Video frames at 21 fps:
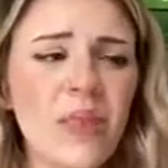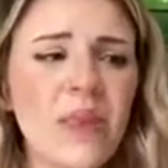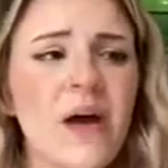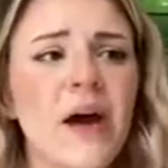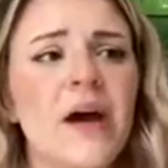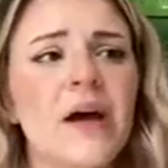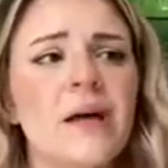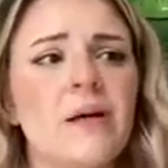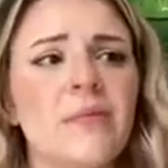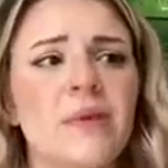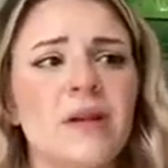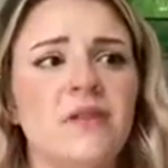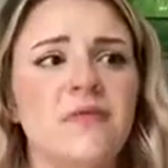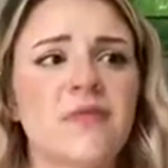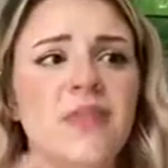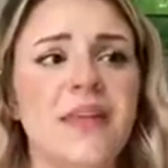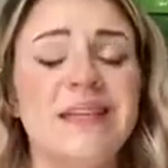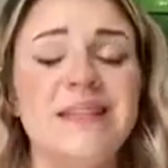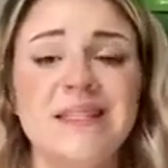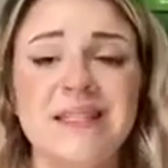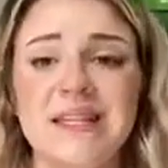And if
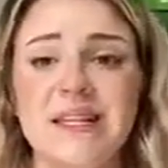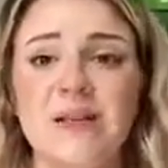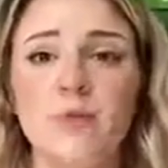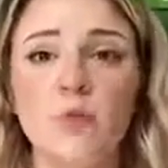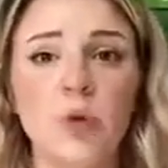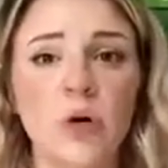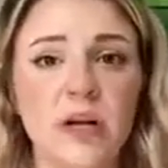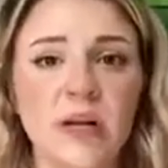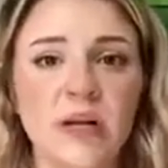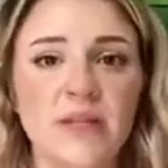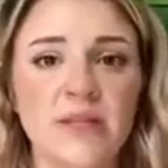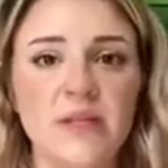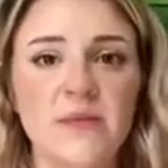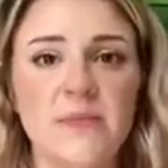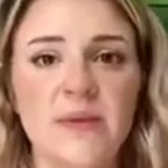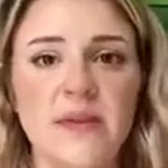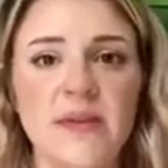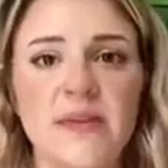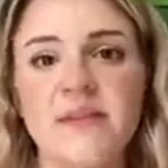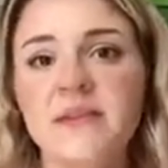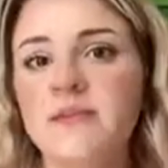they did want it to
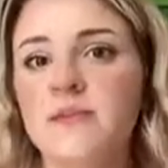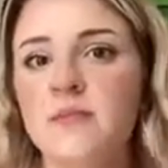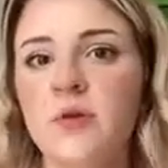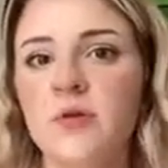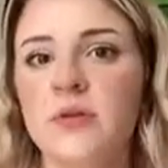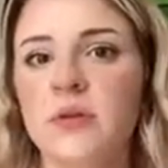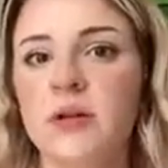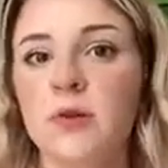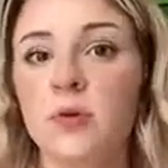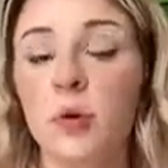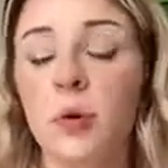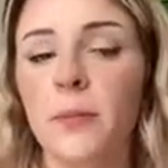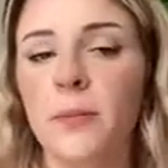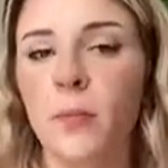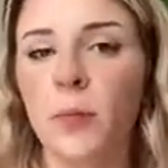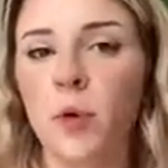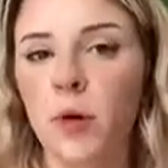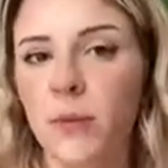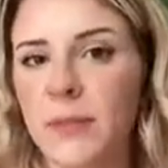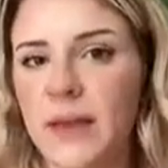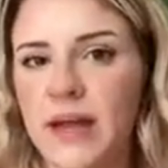be smoother or
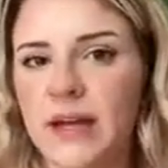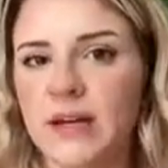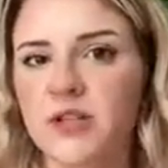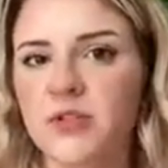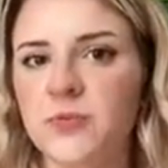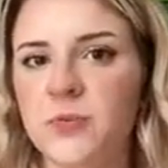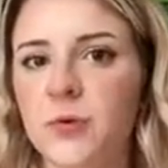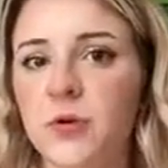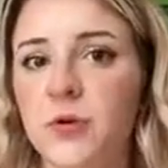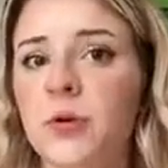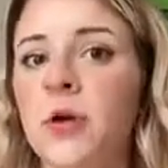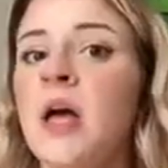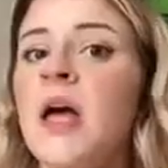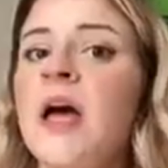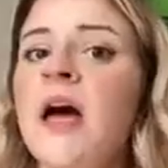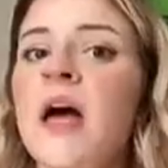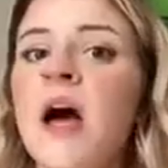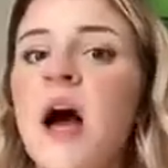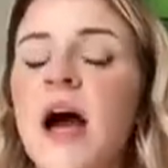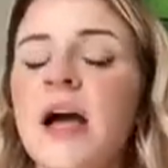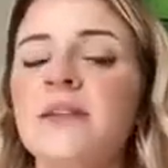more manageable,
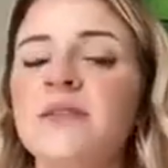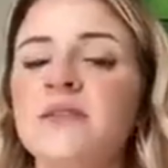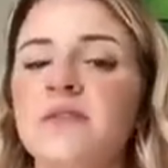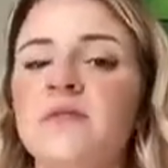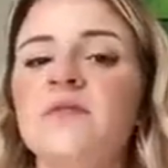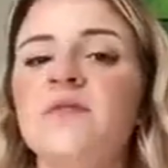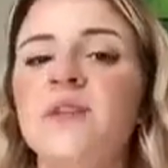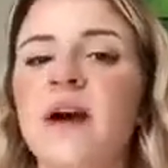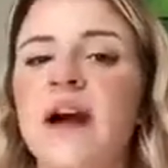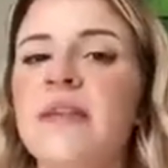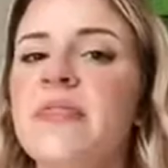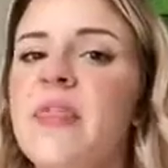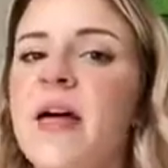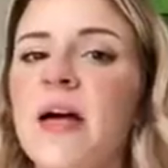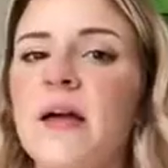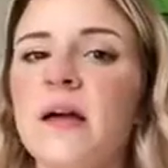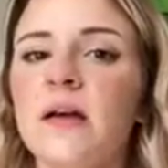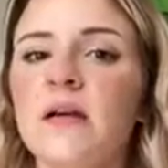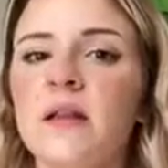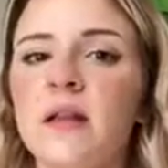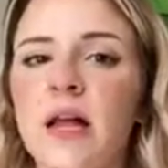I do find
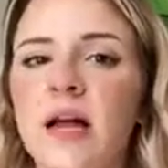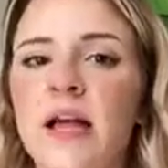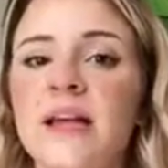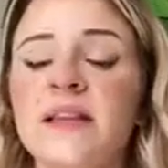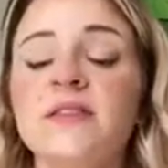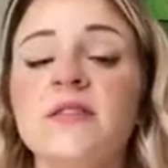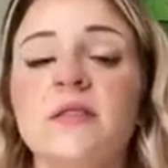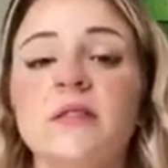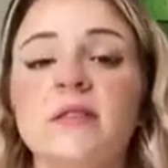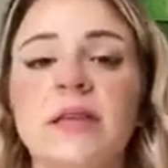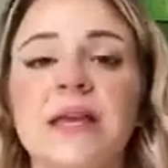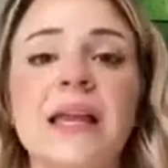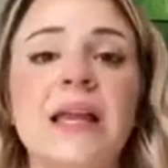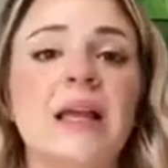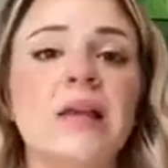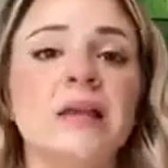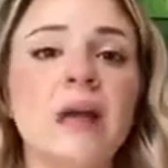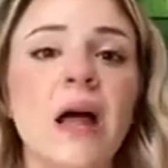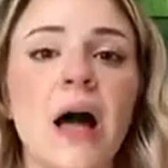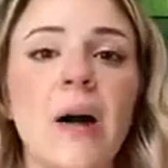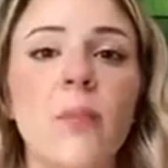that clients are leaning
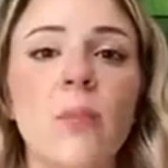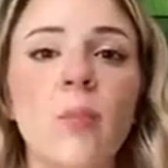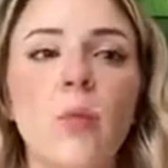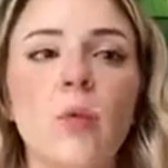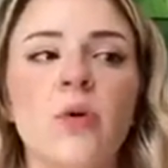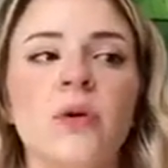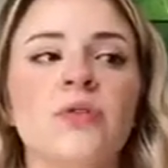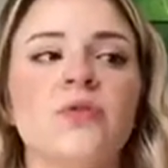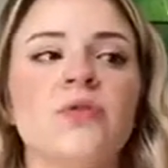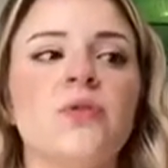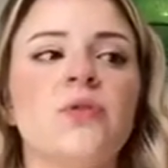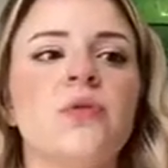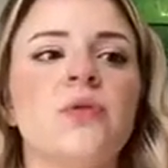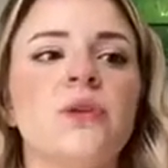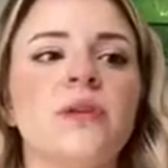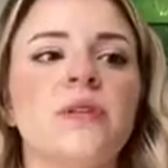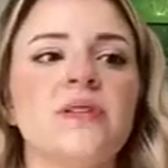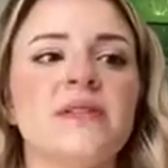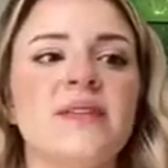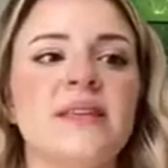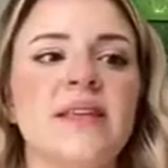a lot more
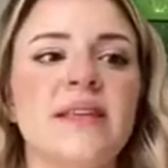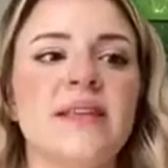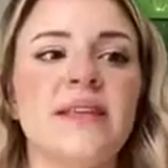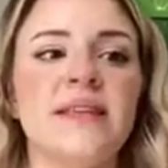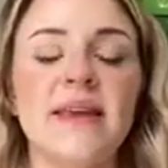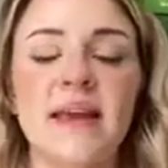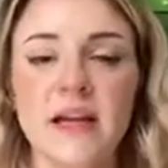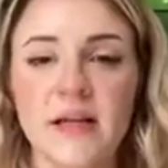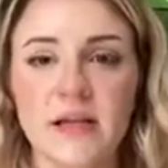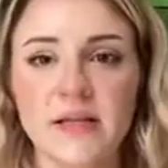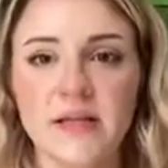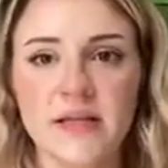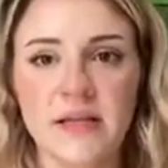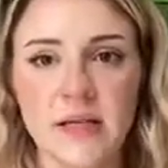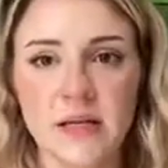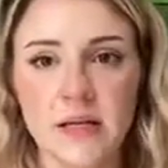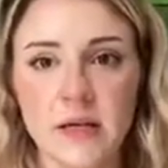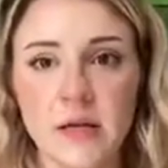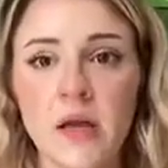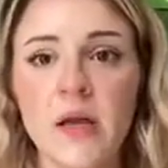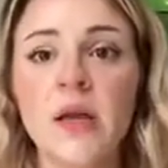towards the
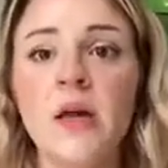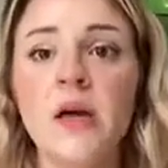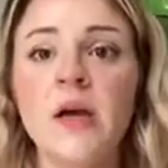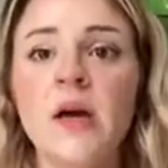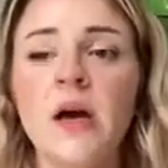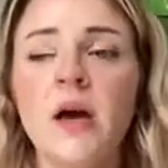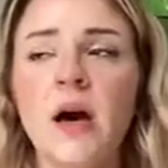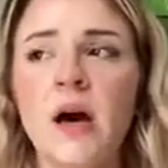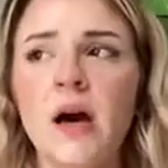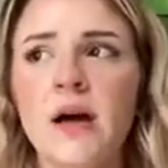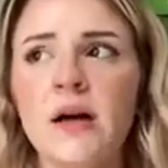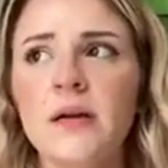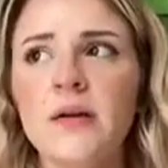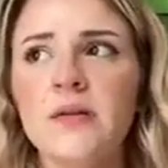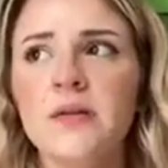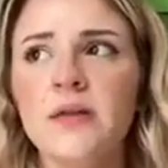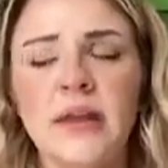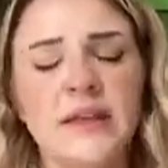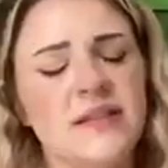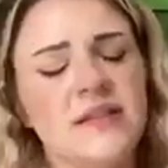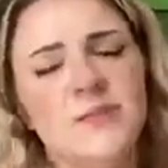keratin,
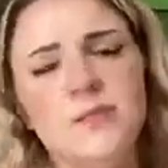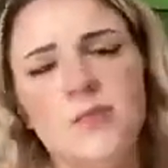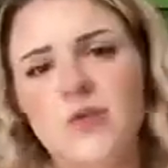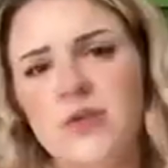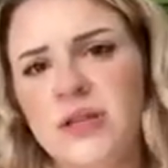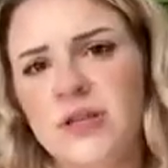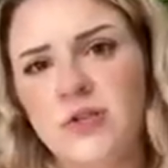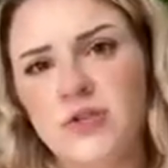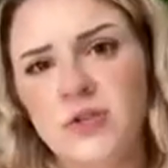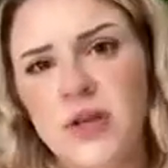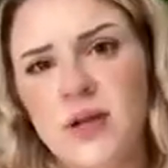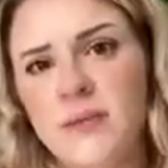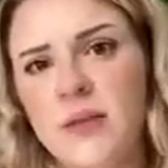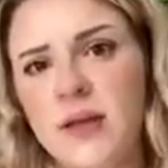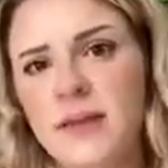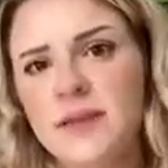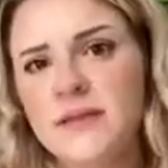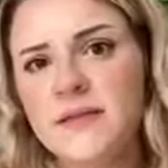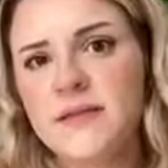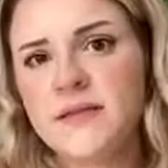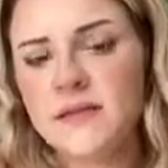like smoothing
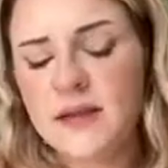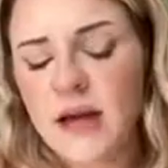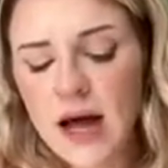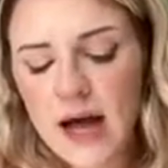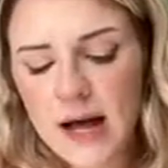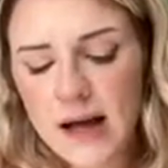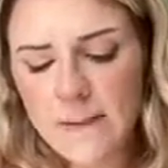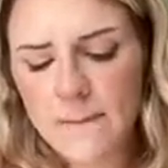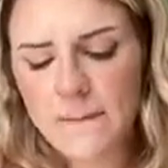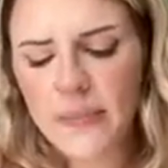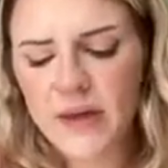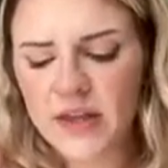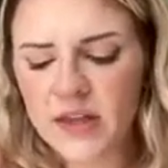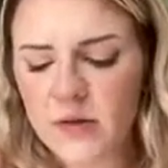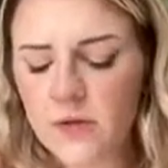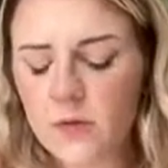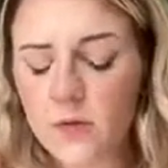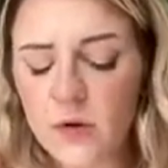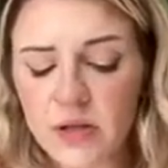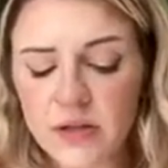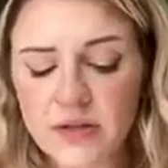treatments. But
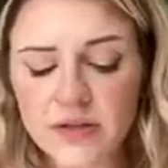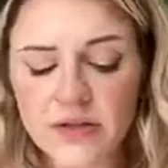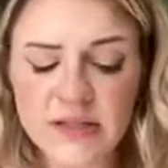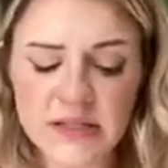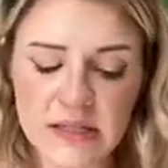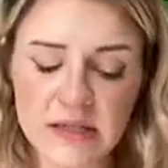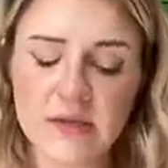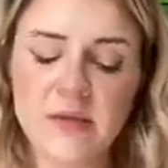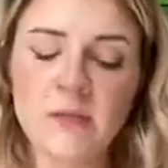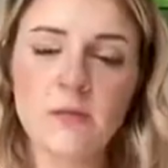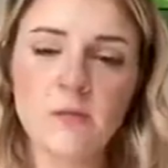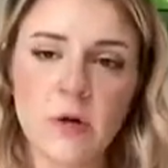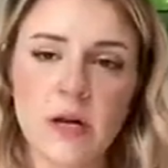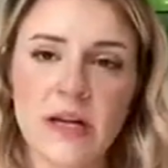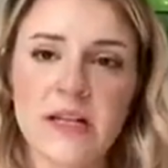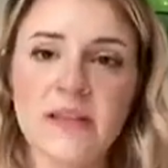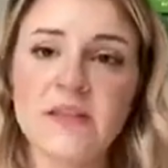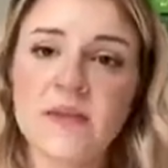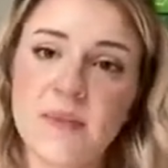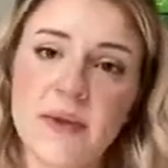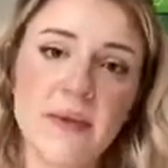you will still run
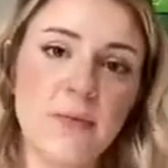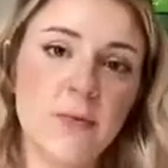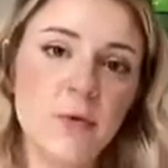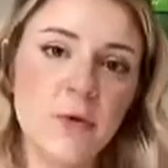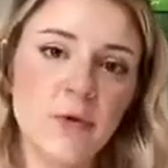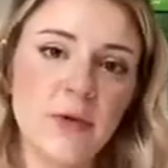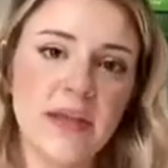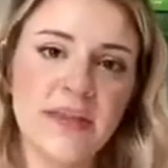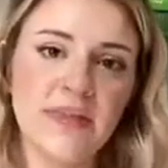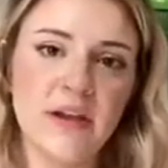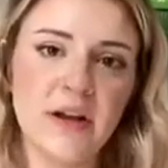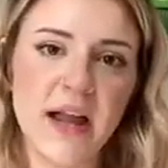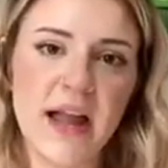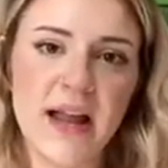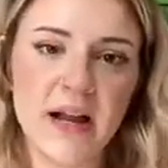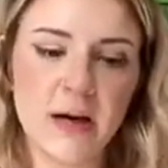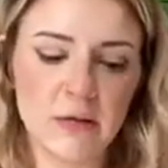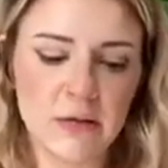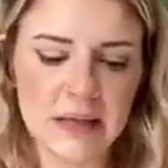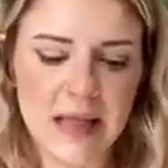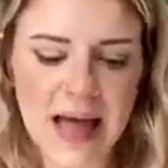into people who get their
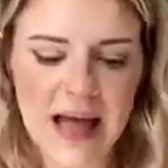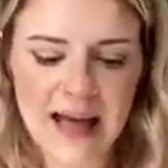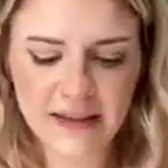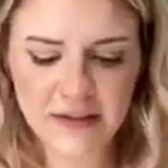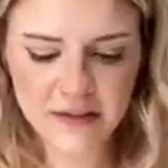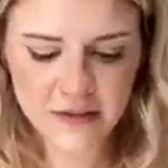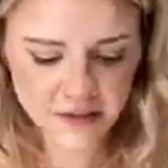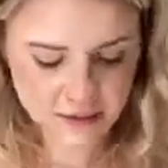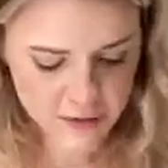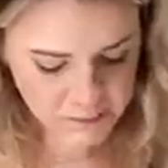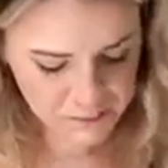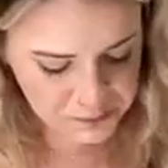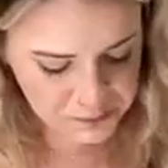hair relaxed.